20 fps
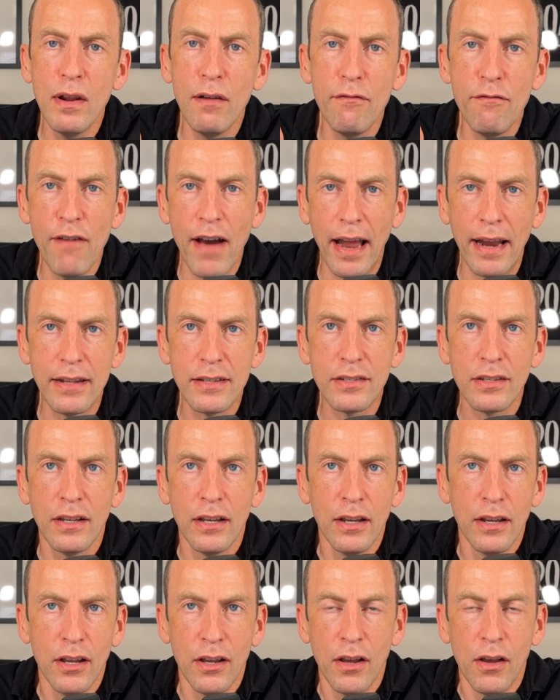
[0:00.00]
advance
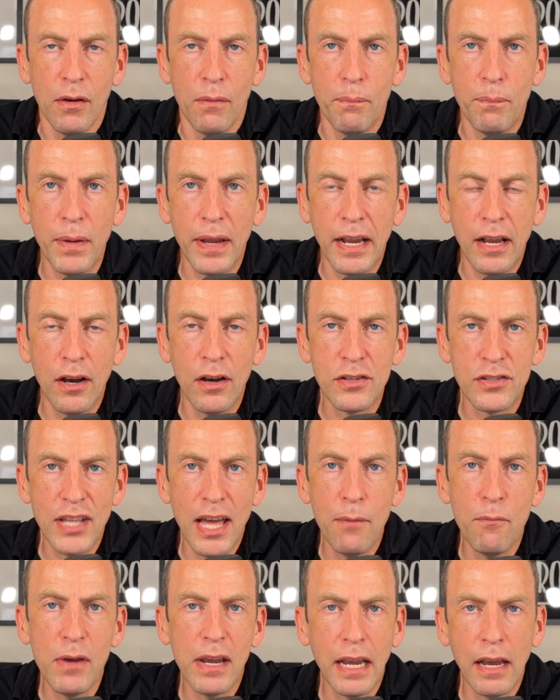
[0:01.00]
because
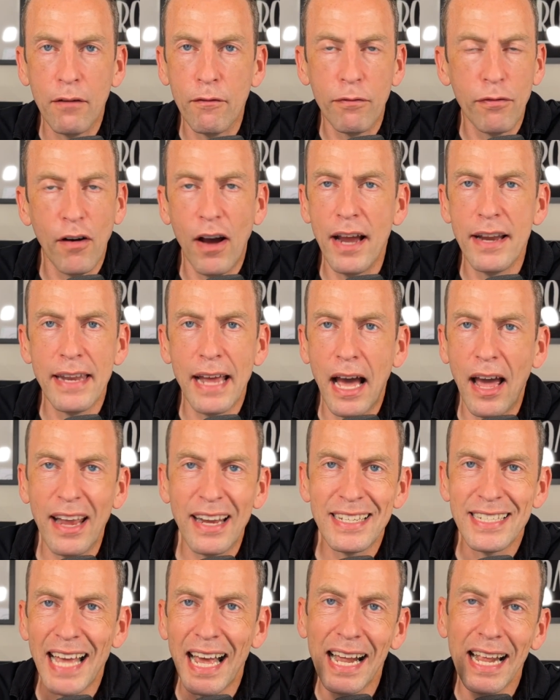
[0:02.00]
then we can find out
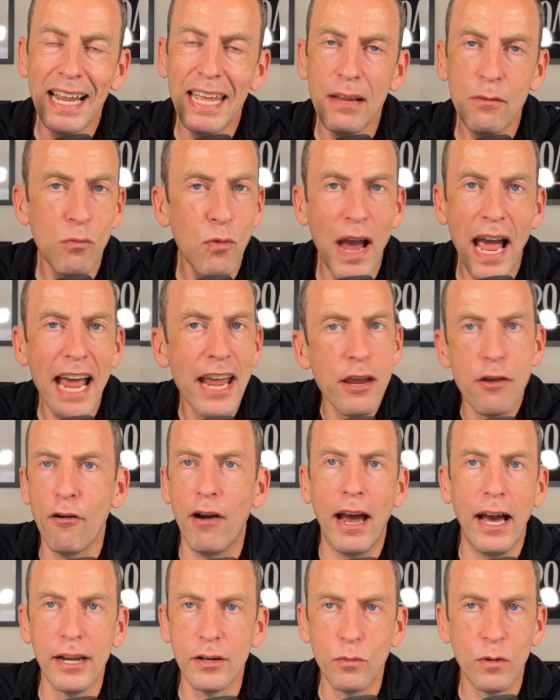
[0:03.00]
exactly where you're
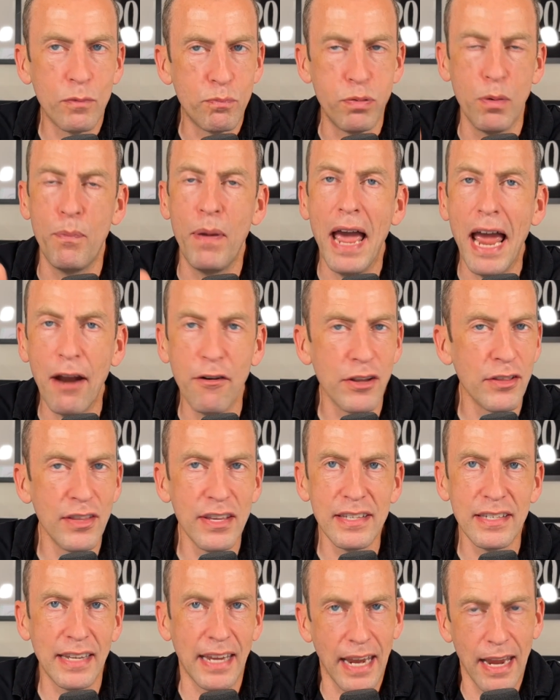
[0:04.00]
at with preparing
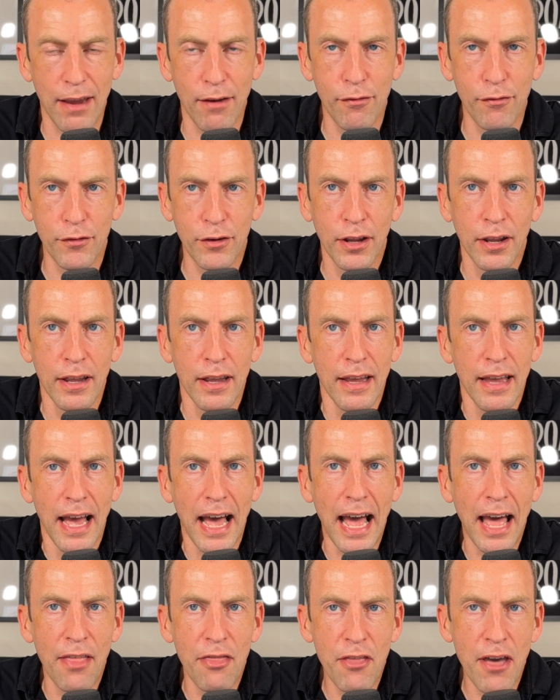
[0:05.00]
this gift,
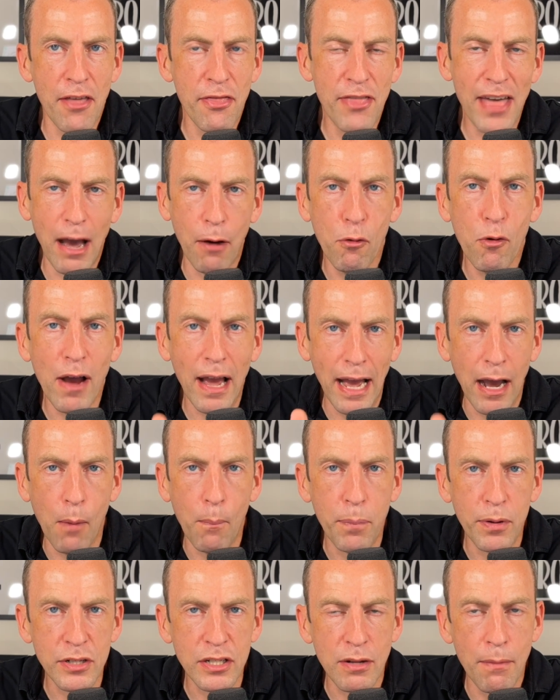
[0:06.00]
and then that will
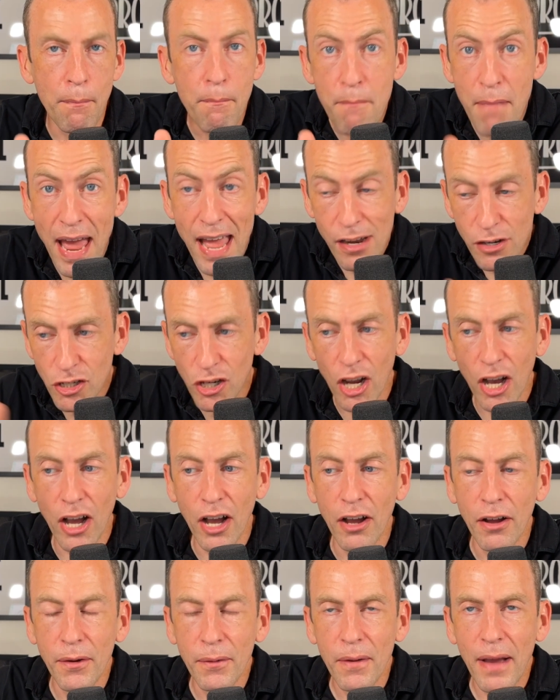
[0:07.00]
help us to
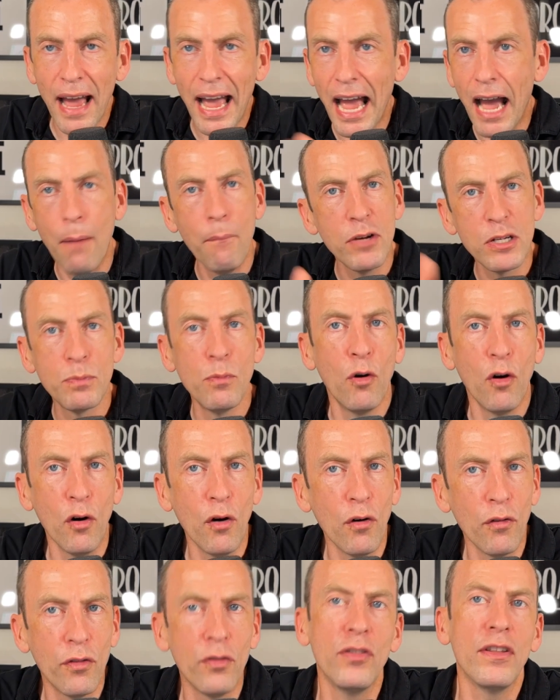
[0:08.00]
measure how much
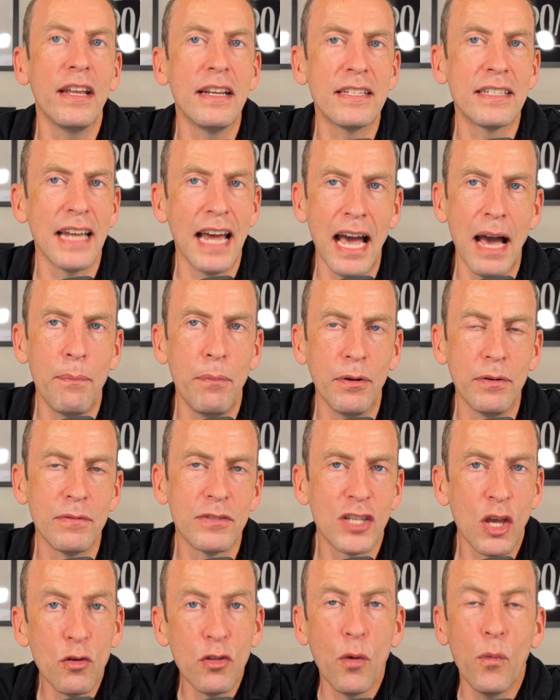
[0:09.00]
more needs to happen
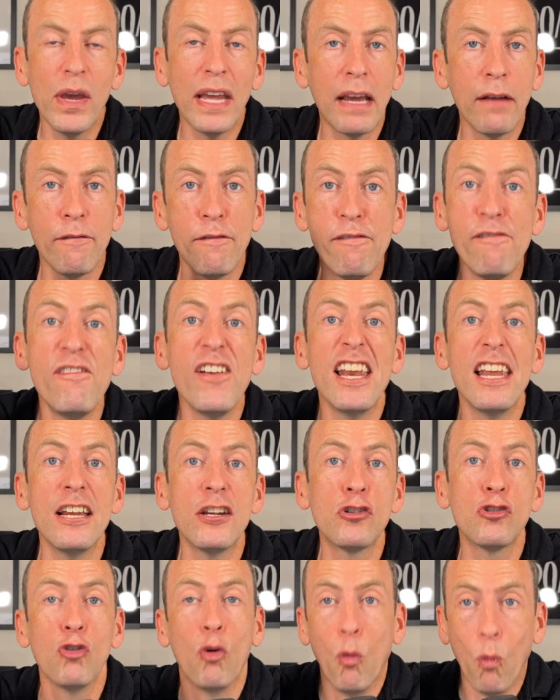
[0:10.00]
so that we can
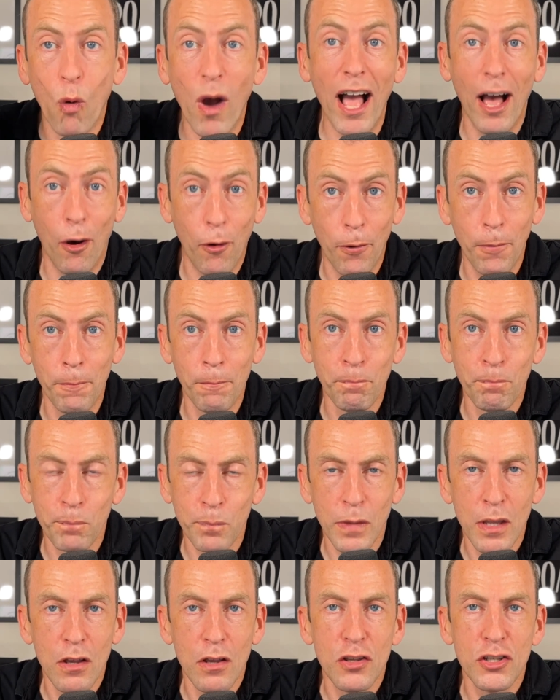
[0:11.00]
finish well,
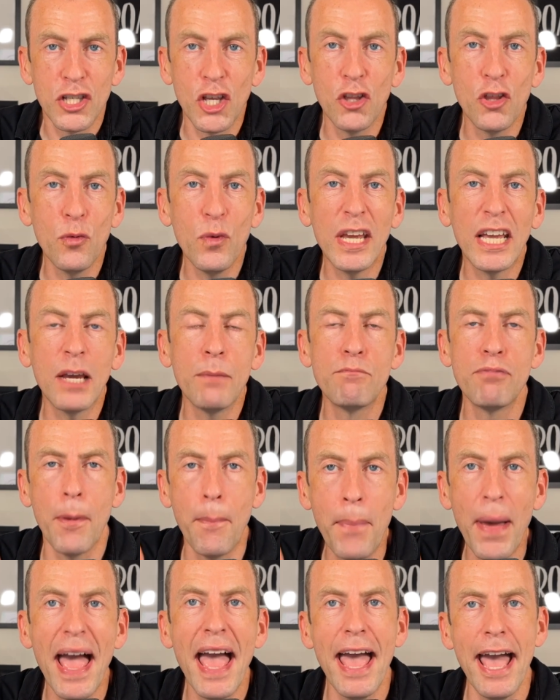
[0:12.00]
so that we can
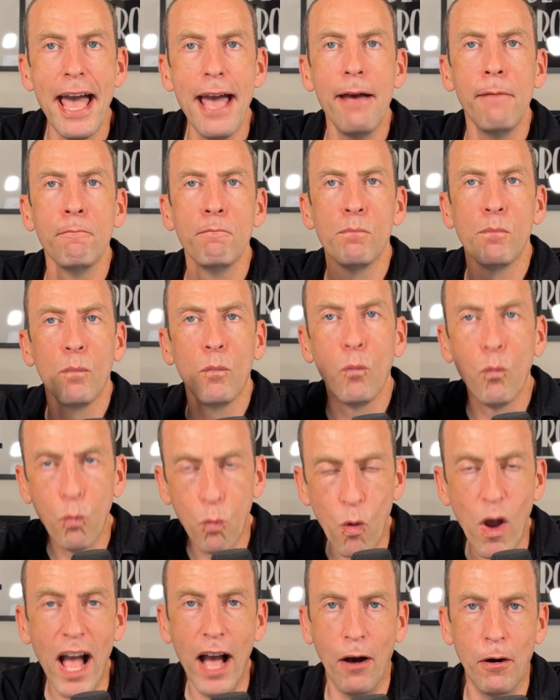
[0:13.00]
prepare
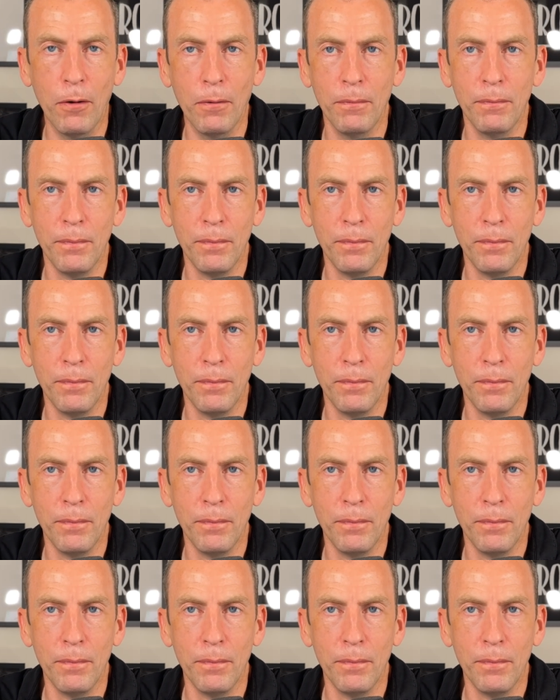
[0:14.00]
well.